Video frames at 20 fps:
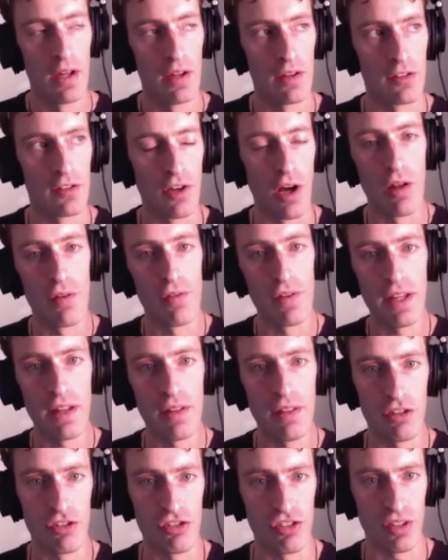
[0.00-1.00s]
solving
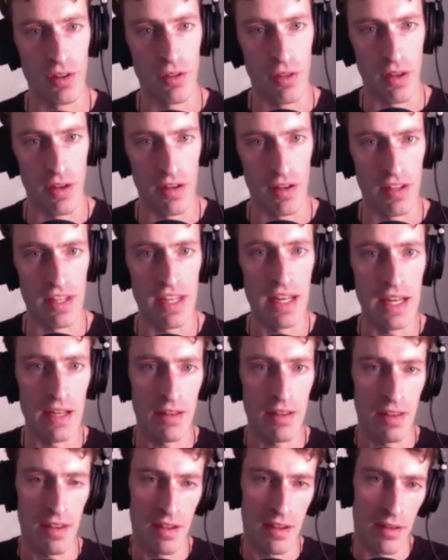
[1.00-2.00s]

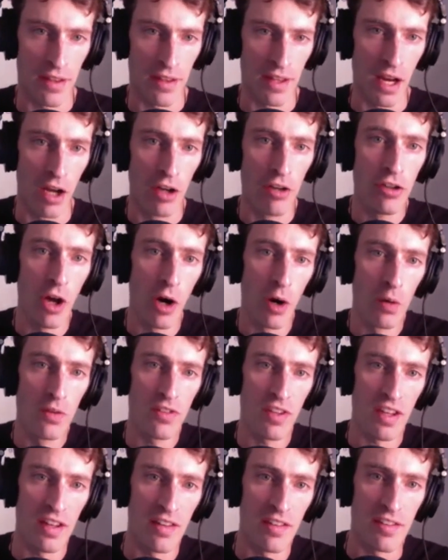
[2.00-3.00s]
the unknowns
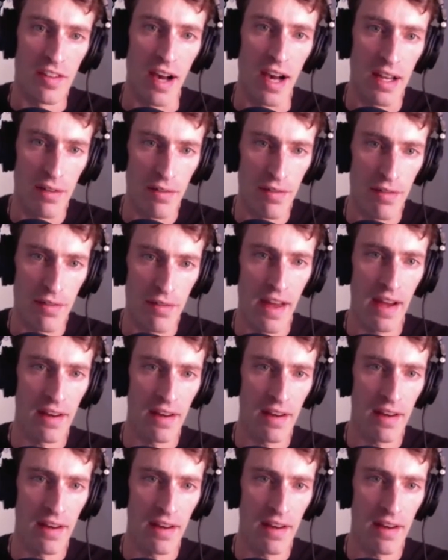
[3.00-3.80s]
inside of that,